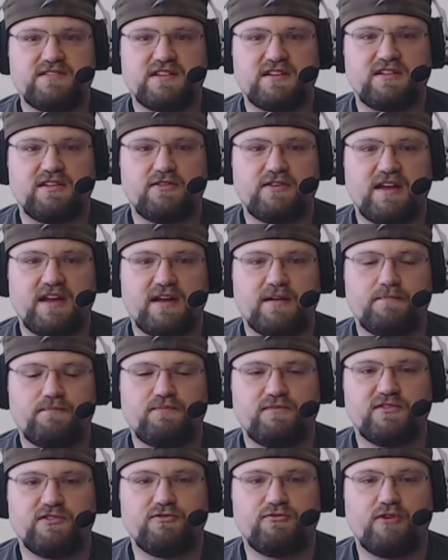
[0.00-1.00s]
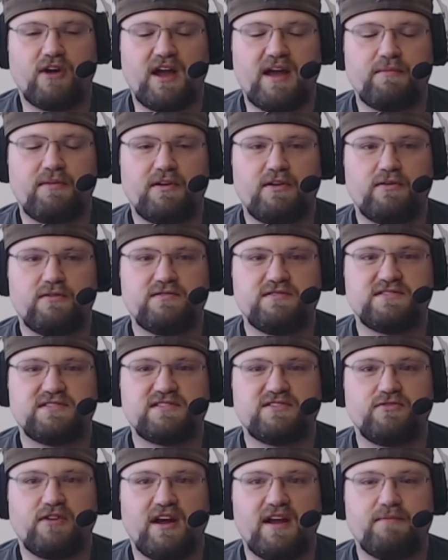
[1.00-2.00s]
including Dry
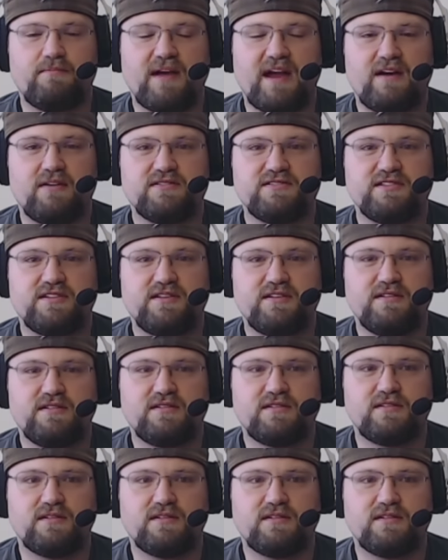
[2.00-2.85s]
Bones, Dry Bowser.